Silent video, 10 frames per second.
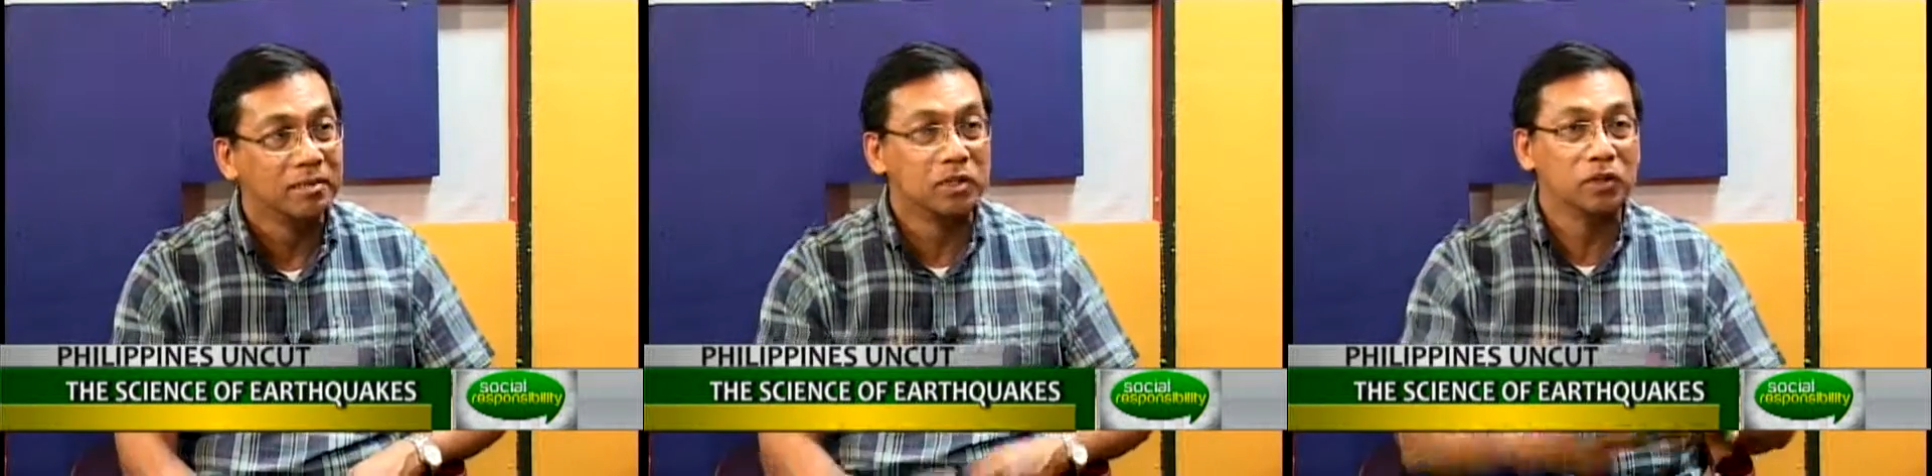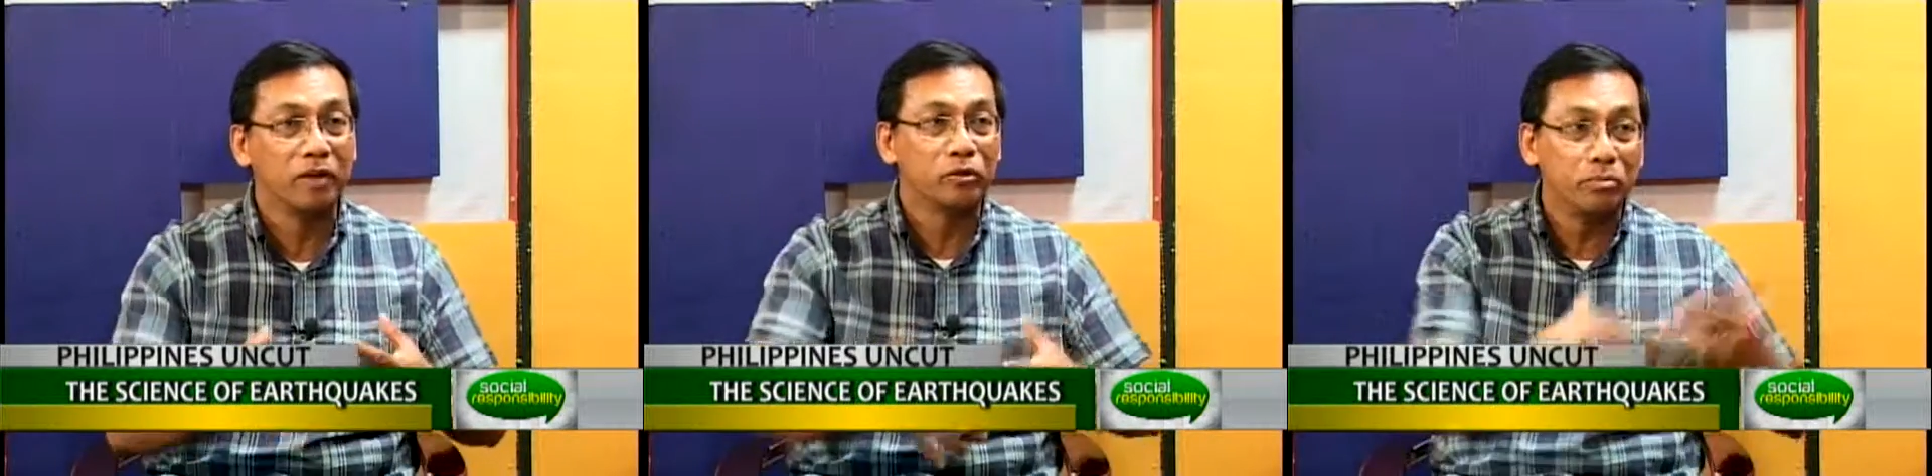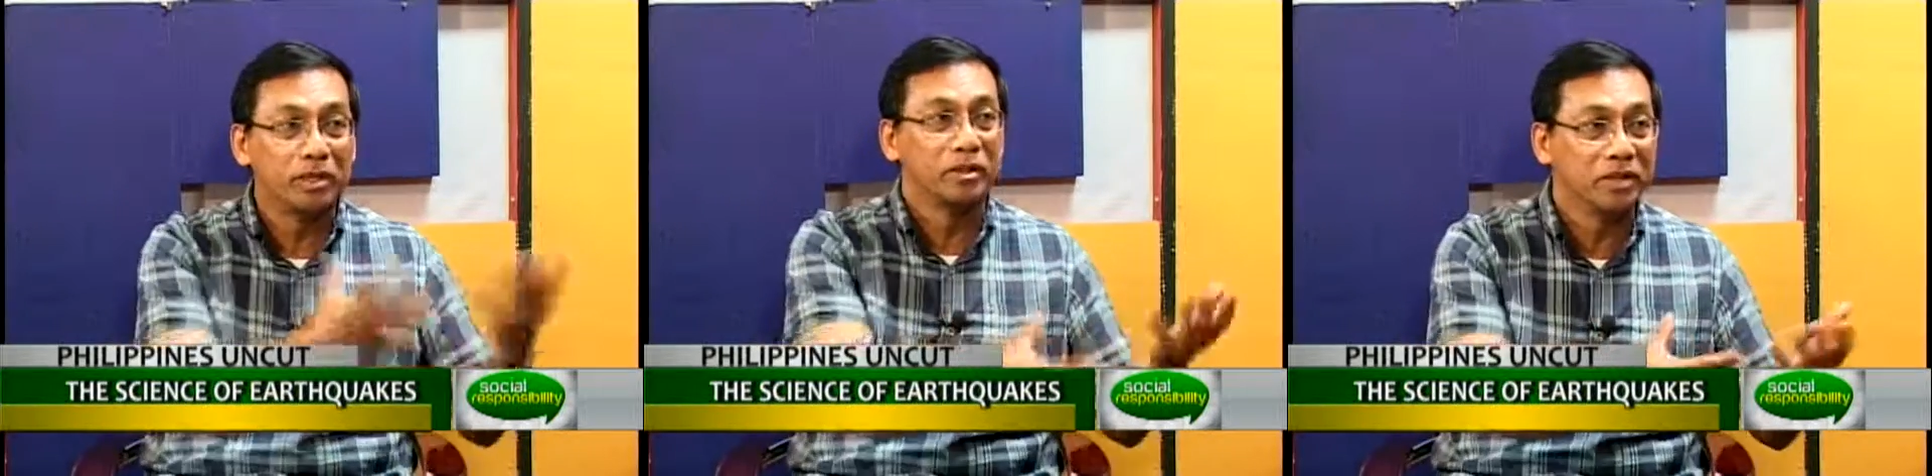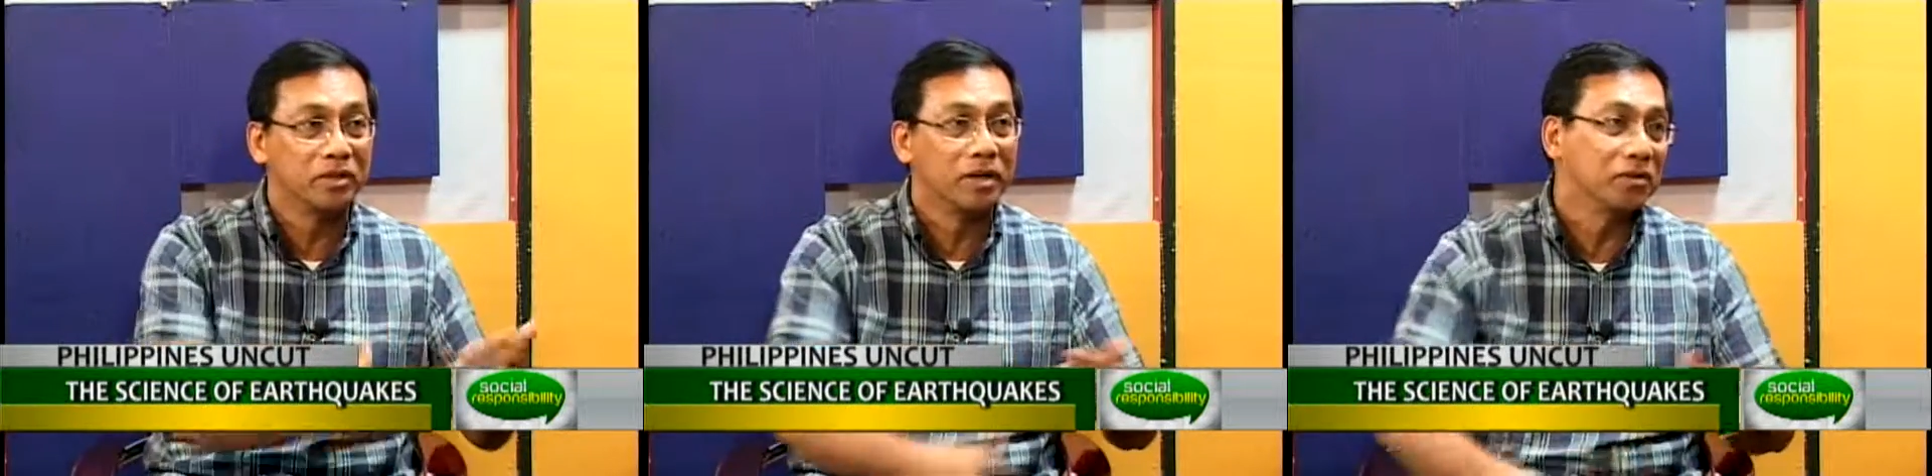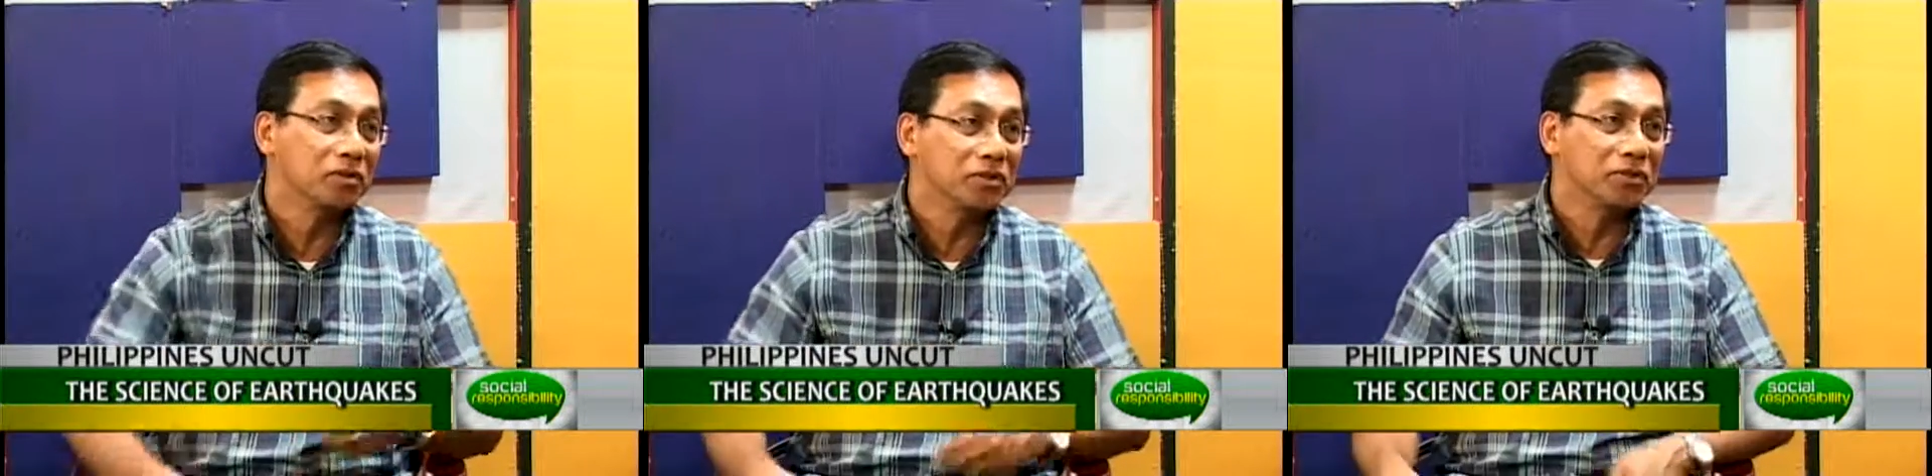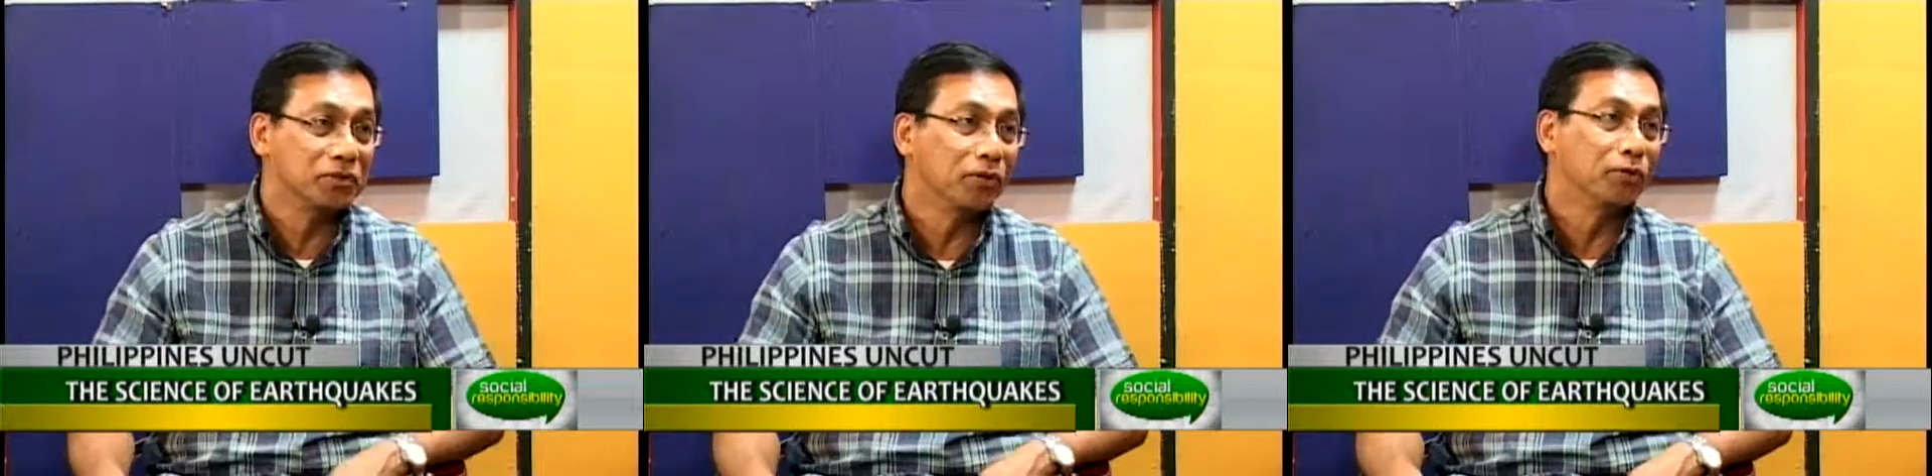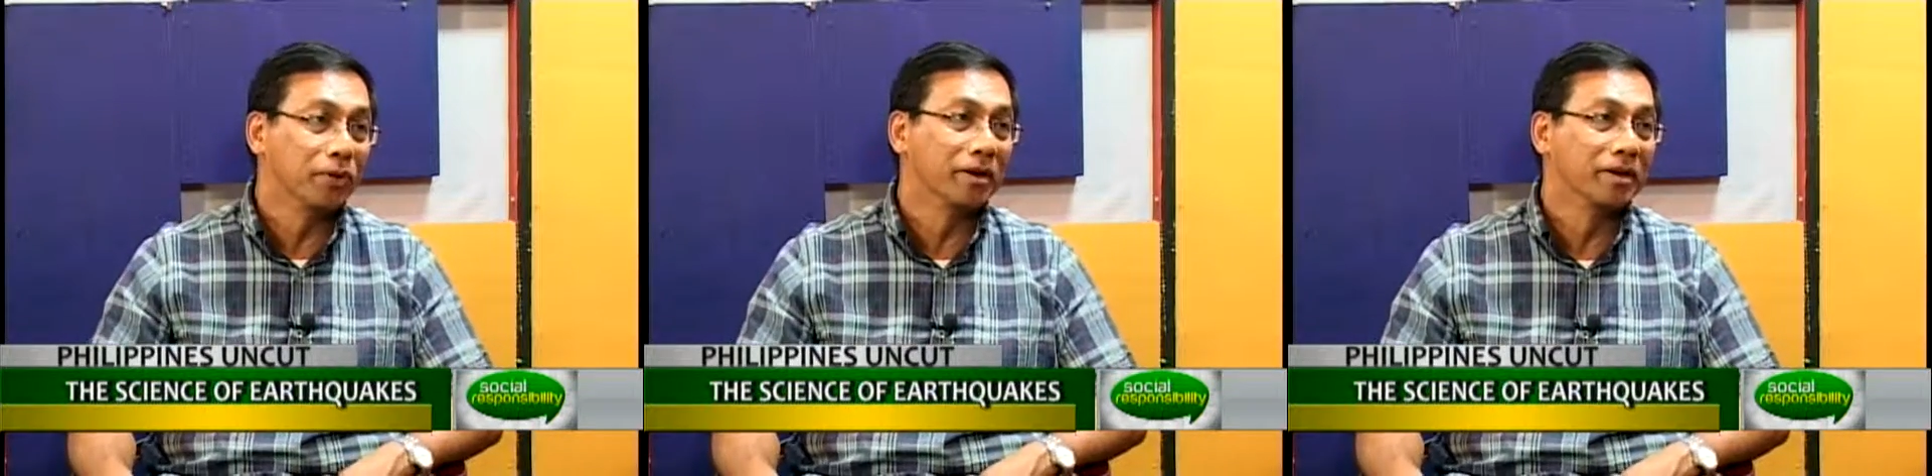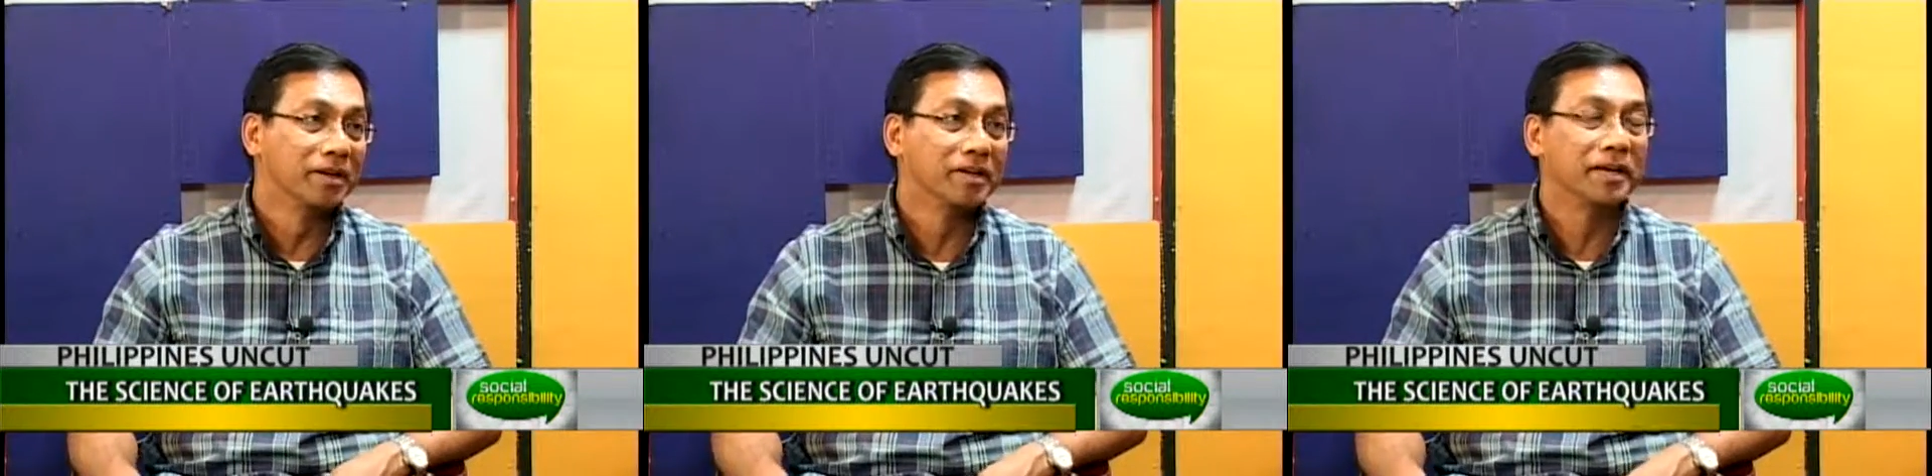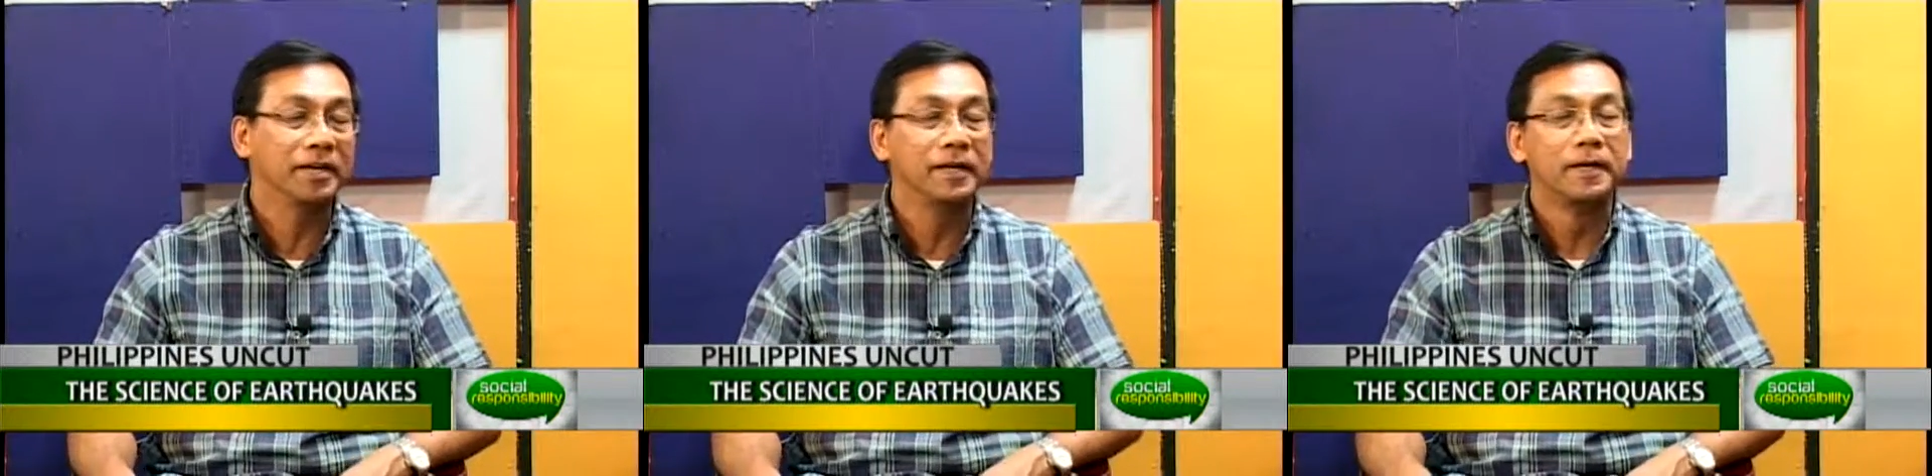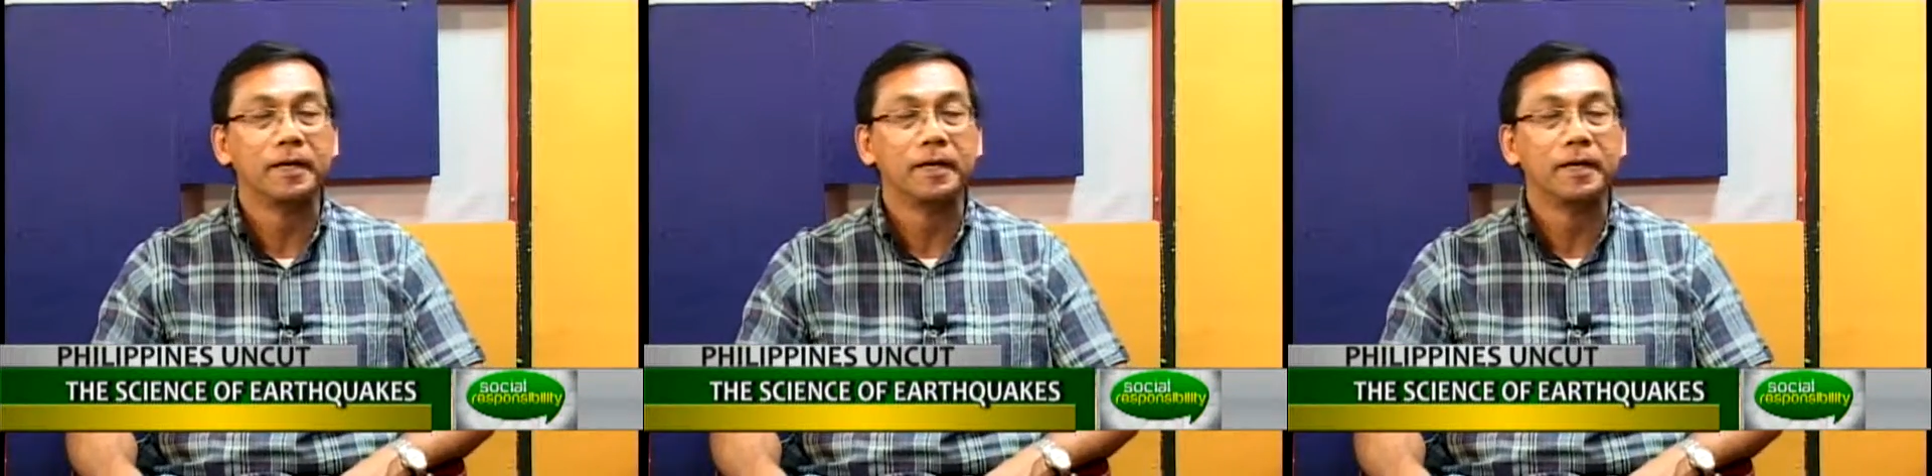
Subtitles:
because you have to be trained on how to use the software. Okay?